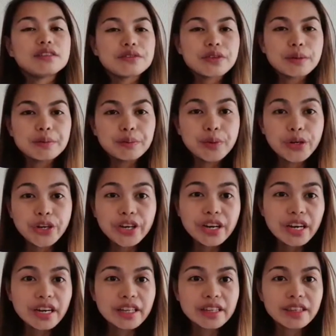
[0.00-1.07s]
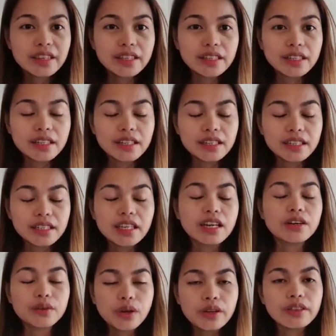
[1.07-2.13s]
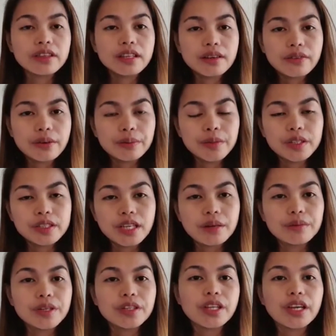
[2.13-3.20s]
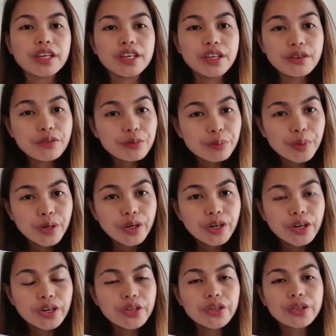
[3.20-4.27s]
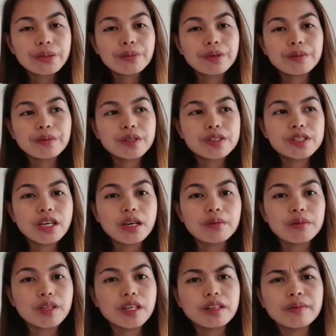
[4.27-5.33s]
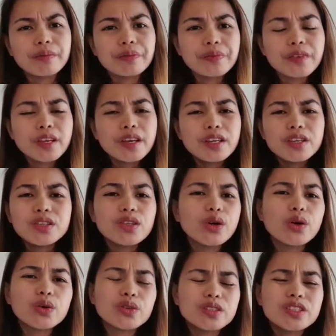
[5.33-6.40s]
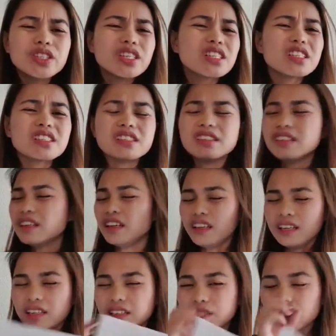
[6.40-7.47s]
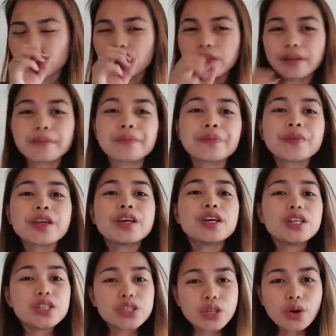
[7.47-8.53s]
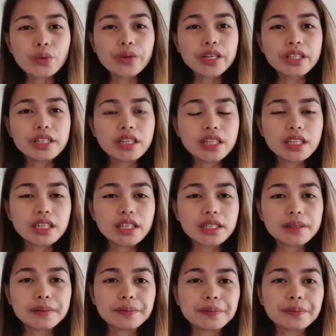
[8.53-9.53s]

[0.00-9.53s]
from birth, from the time that I give birth, from the time that just sorry, showing the